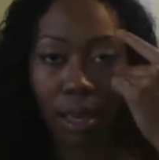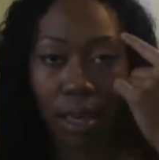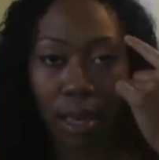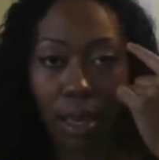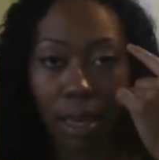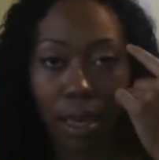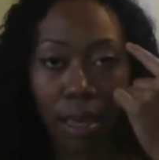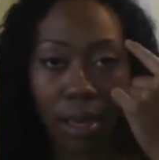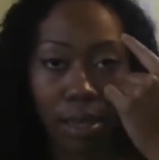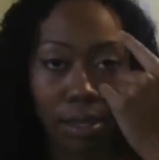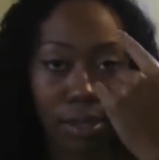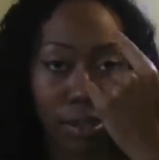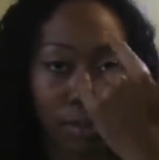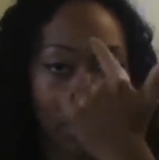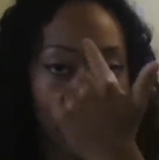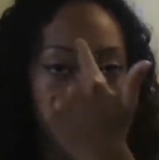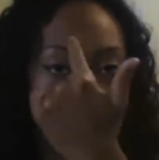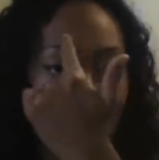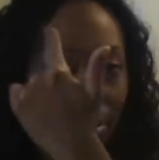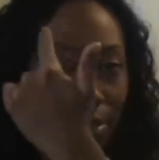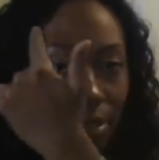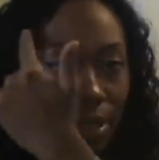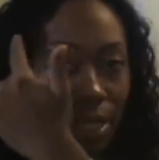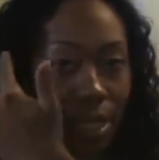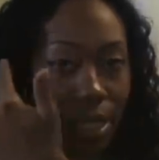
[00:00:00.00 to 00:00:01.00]
and
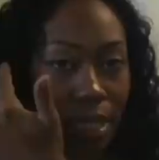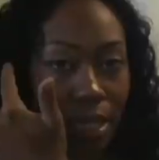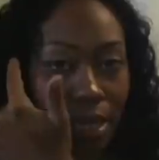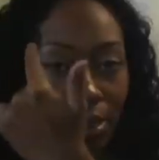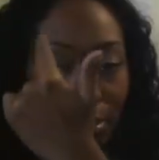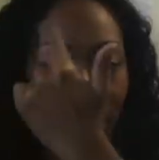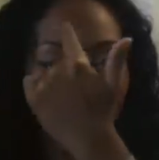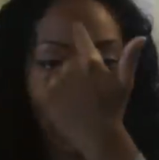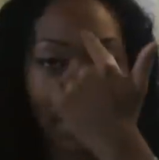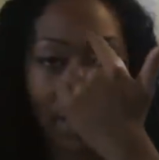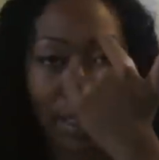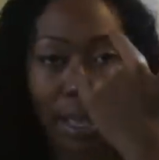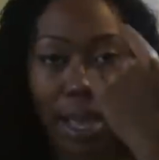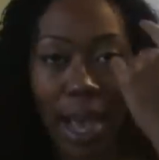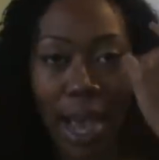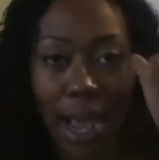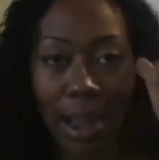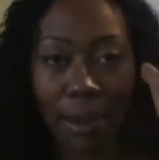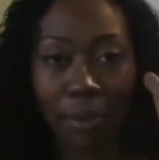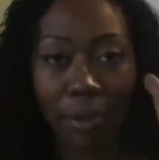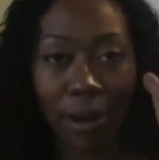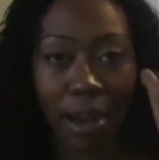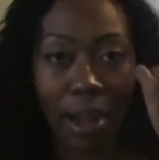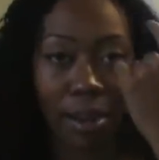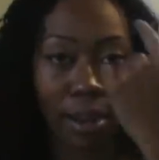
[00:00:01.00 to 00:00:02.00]
around here, around the
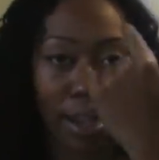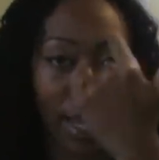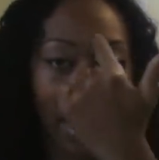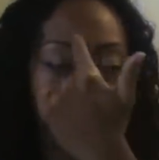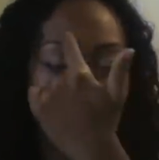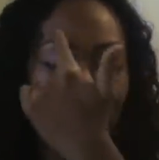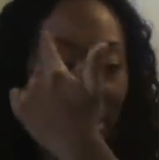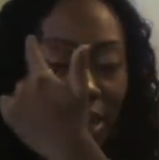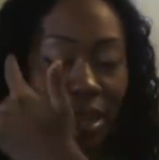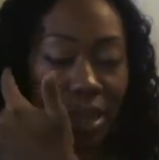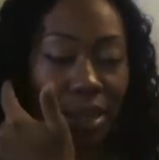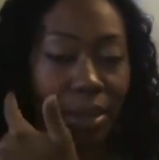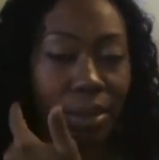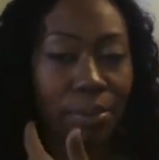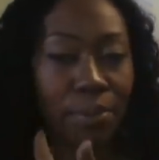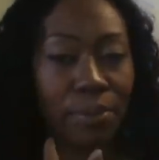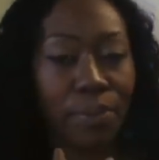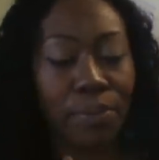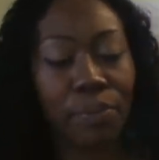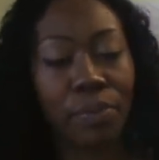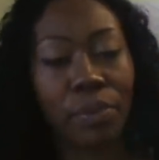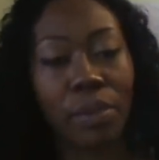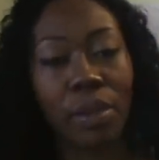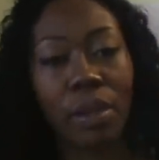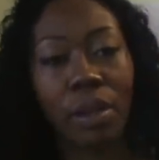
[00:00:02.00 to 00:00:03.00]
eyebrow area.
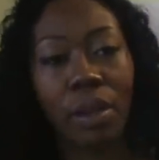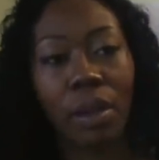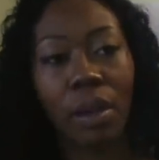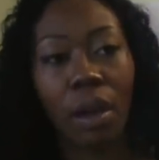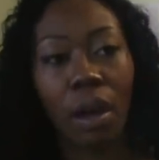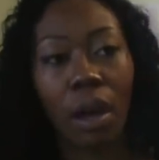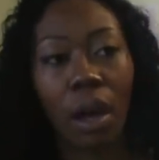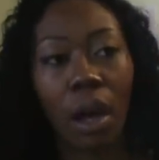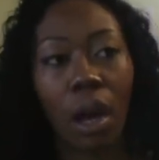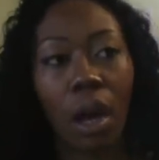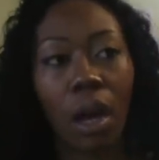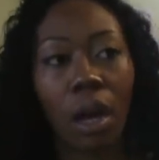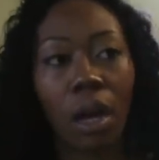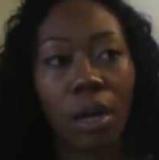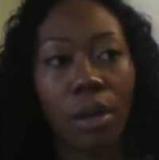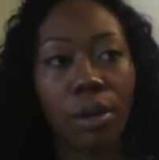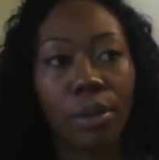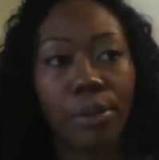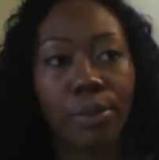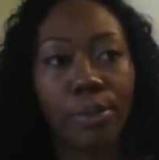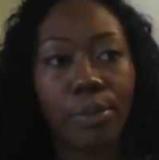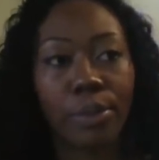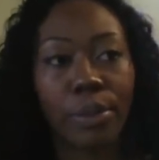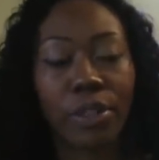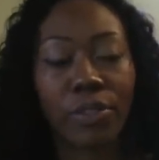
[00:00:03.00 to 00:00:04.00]

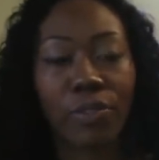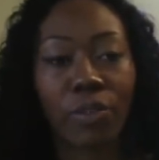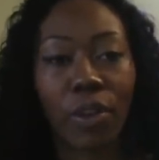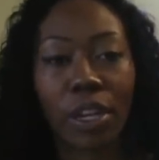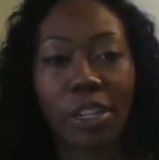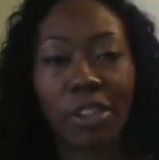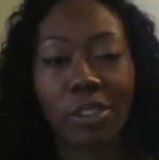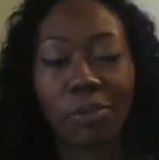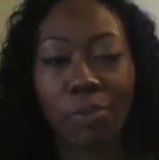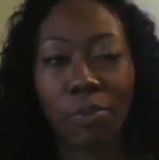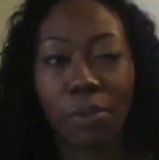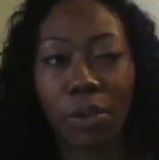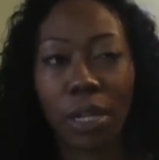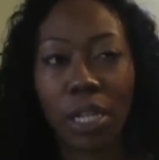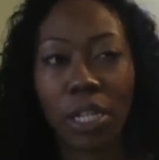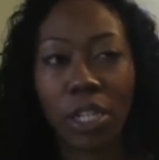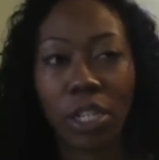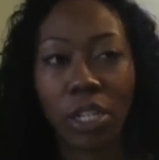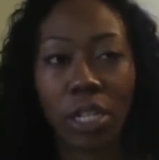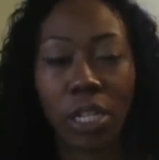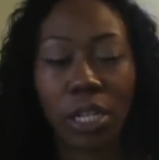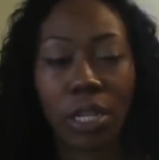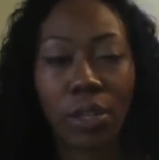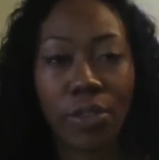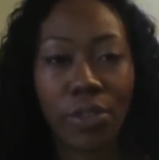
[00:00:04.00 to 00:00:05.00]
As far as
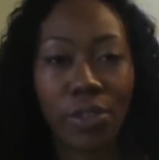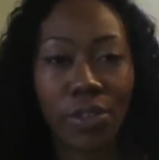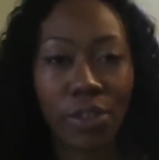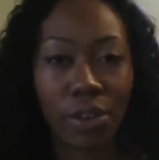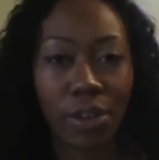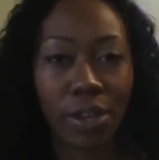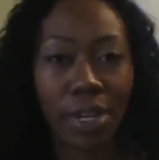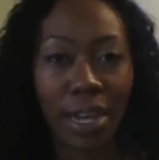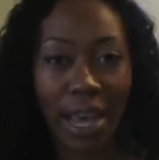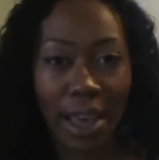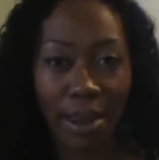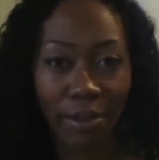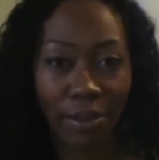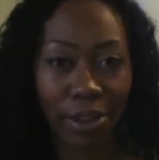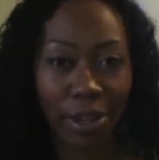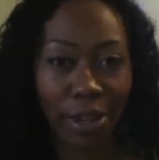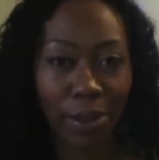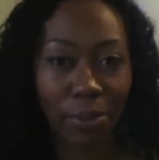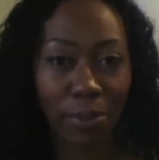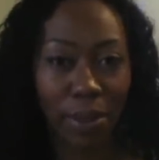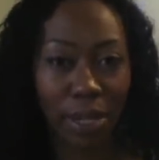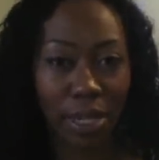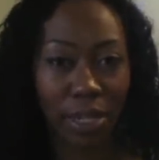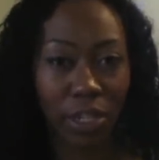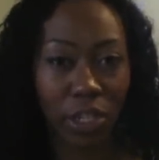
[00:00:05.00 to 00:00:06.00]
blush is concerned, I have on
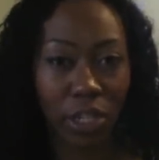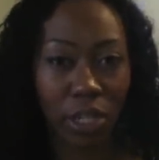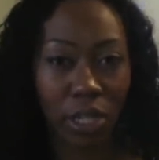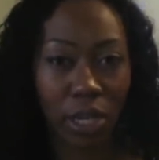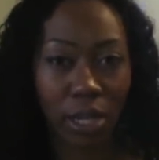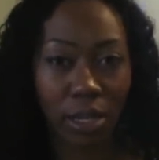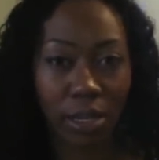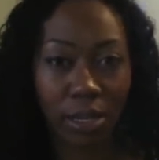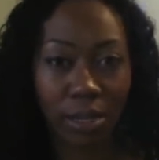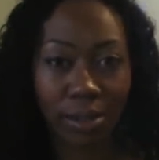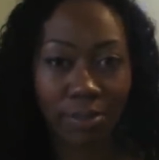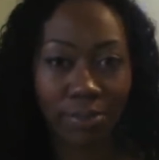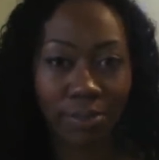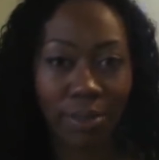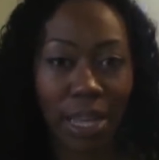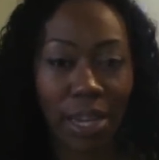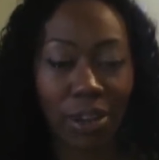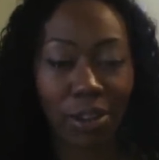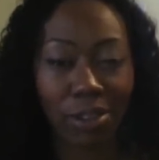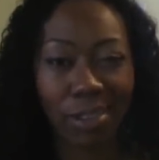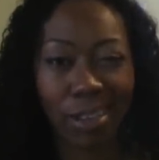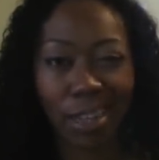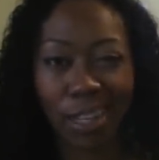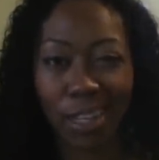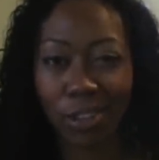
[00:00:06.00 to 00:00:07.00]
a peach color. I
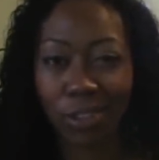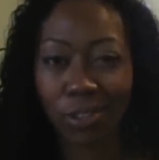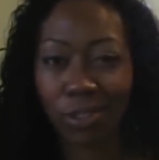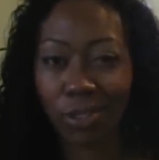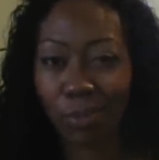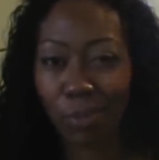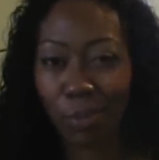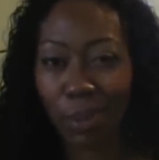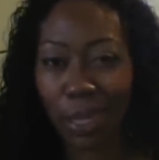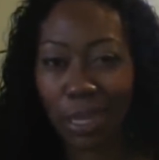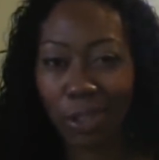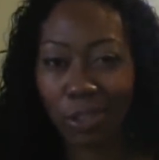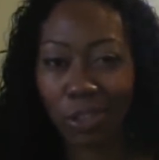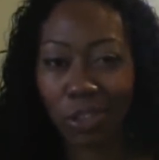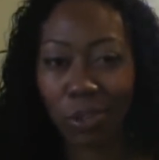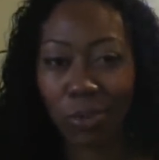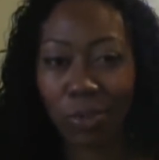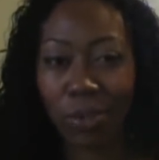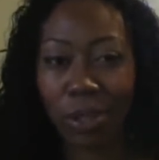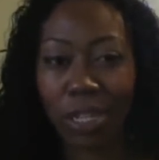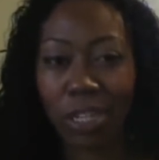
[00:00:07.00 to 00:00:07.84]
don't like using pink too